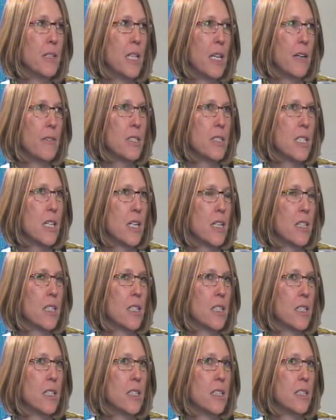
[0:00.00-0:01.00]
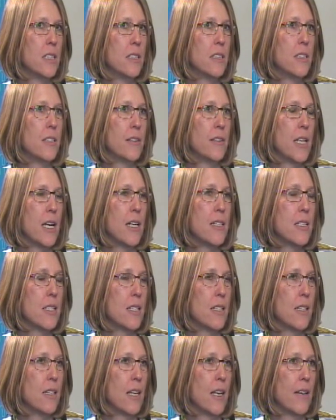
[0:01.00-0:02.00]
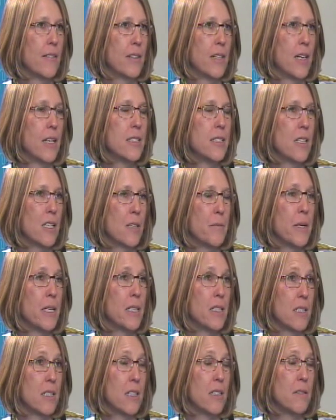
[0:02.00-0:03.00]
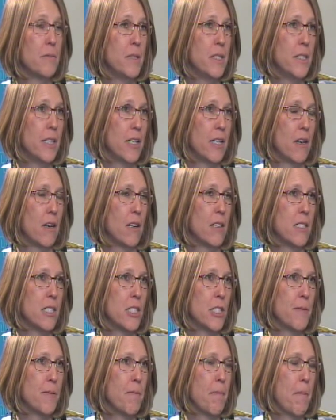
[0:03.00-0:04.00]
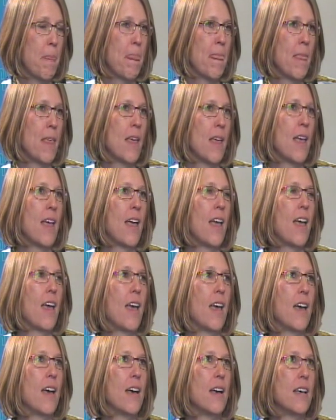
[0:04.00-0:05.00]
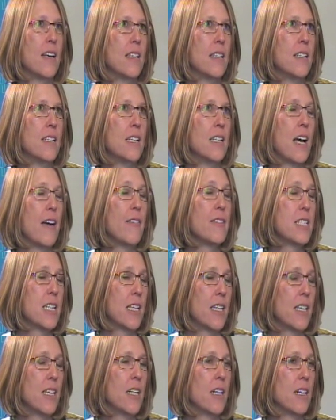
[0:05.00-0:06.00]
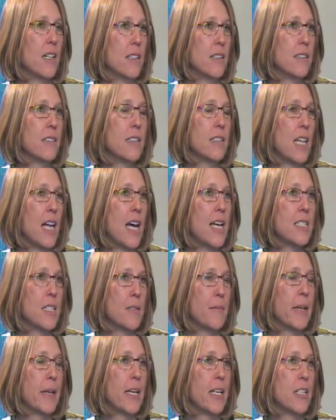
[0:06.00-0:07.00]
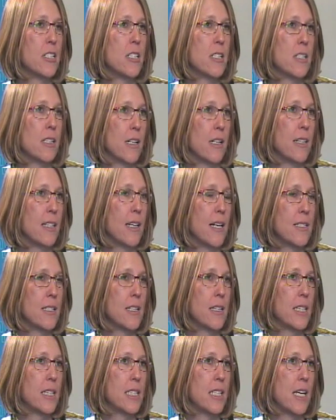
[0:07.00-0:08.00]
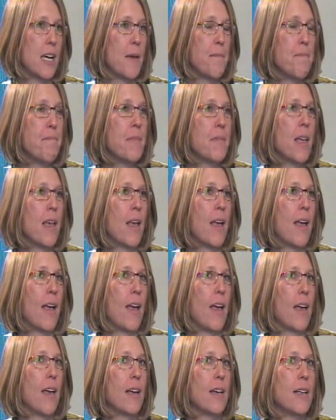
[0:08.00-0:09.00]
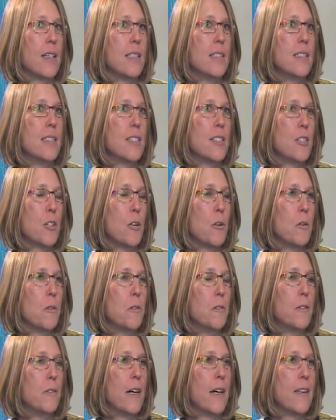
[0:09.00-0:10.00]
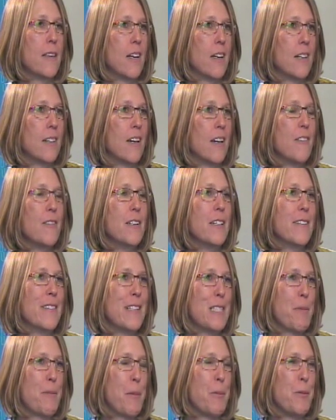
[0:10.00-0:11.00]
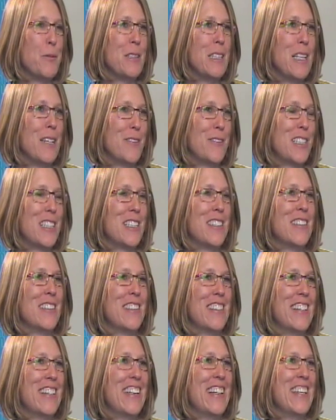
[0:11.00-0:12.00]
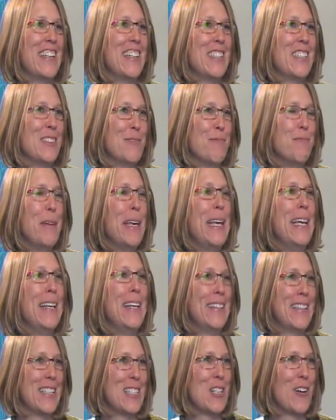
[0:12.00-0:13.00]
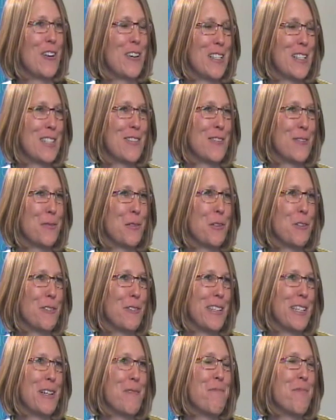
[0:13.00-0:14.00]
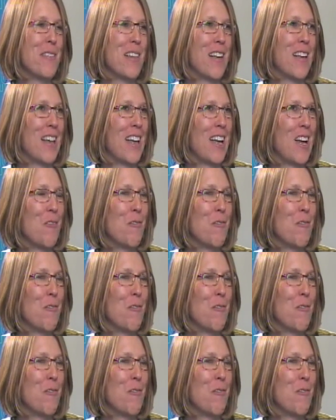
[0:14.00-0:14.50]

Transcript: When he was here in 2011, I took him out to the community college. Yeah. And I was taking a class, a micaceous clay class at the time. And so I thought, oh, you know, these people would love to meet this artist from Korea. Yeah.